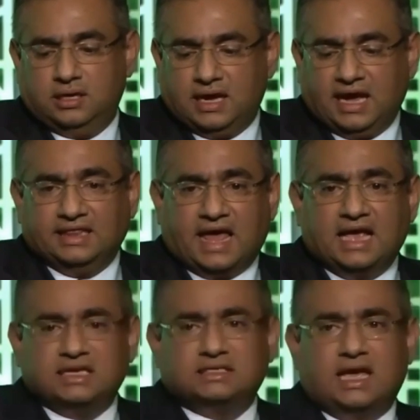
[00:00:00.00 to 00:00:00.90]
a
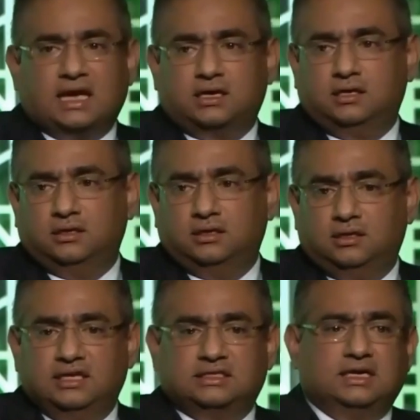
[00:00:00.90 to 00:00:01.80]

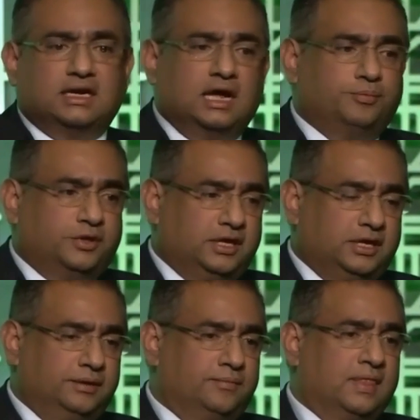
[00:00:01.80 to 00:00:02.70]
NASDAQ-listed company
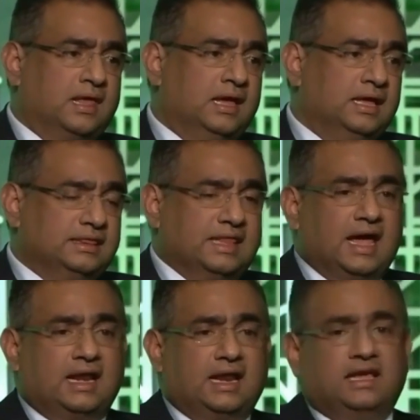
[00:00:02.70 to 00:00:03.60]

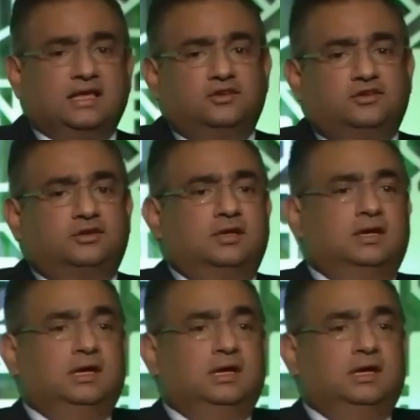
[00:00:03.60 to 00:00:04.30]
that is